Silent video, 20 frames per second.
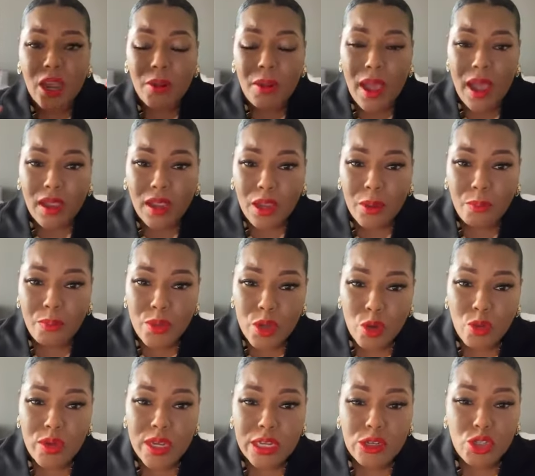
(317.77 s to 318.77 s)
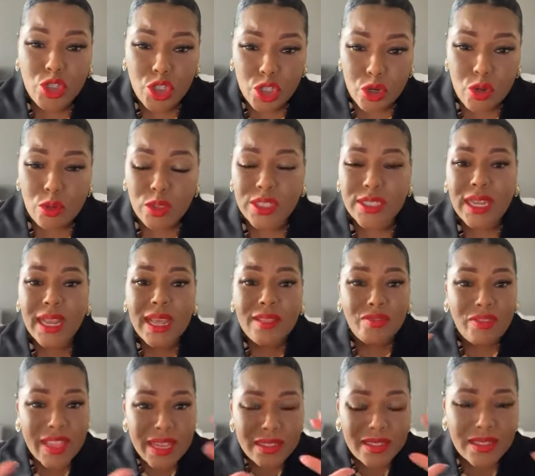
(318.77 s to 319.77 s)
communion juice.
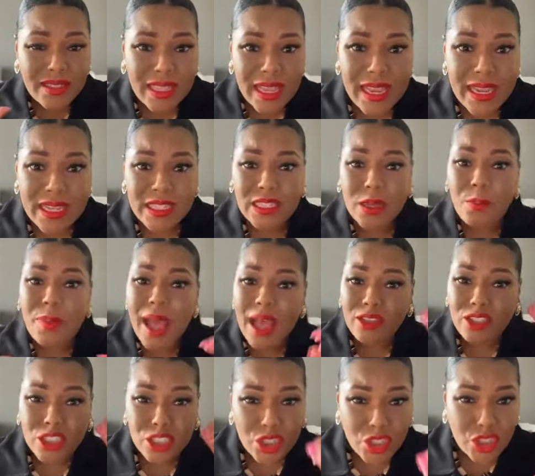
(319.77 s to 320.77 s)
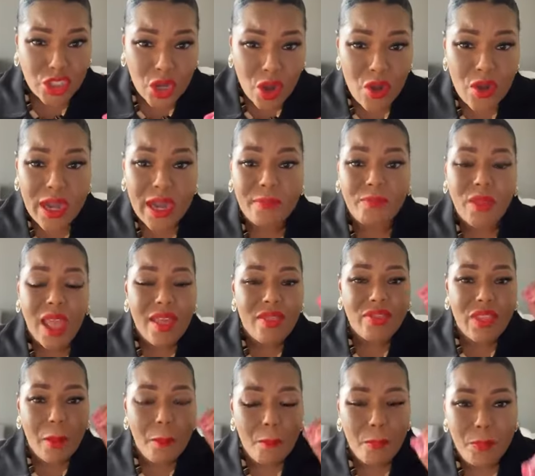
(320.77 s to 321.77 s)
This thing is about discerning
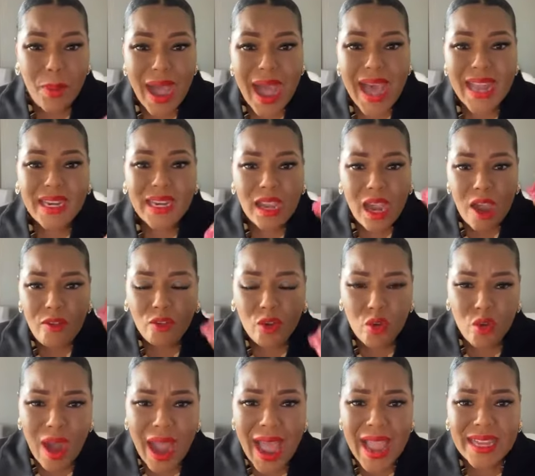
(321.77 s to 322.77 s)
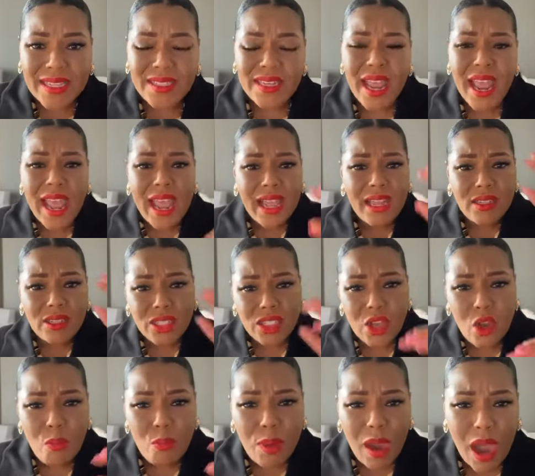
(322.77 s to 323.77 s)
the body of Christ. And
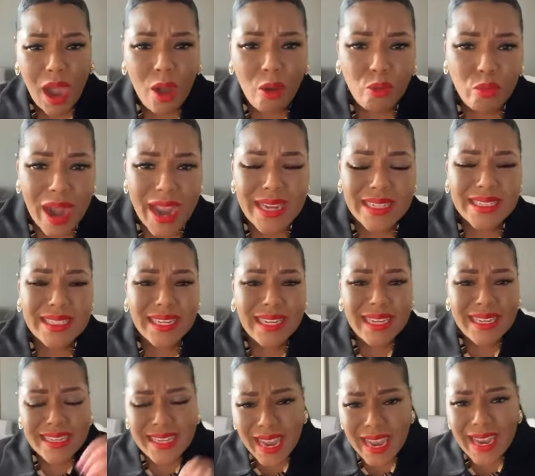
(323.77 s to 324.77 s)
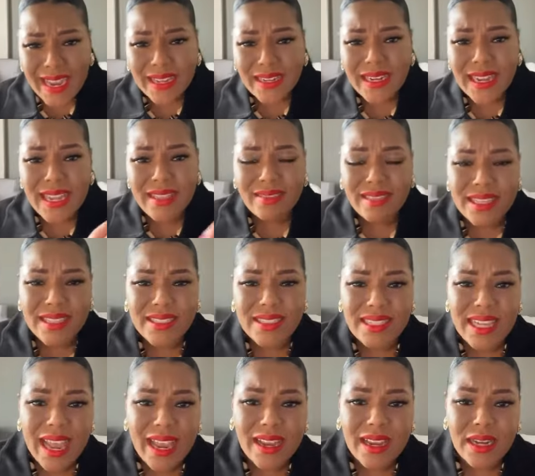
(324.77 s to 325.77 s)
so Paul writes again in the
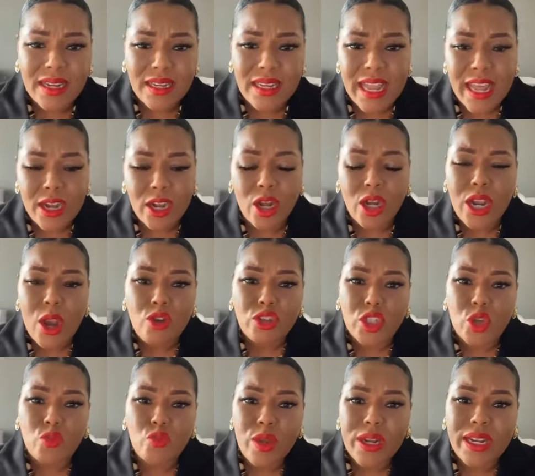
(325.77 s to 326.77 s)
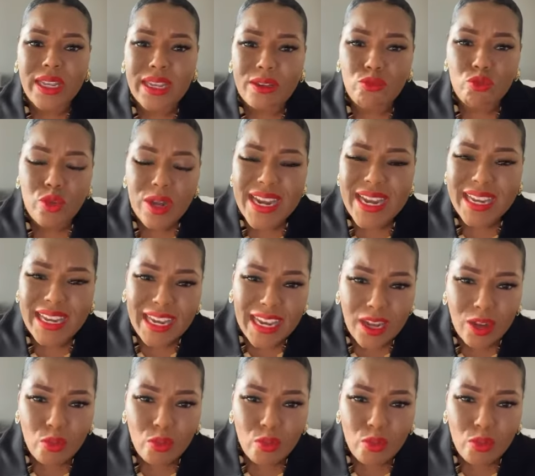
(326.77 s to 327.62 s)
second letter to really reiterate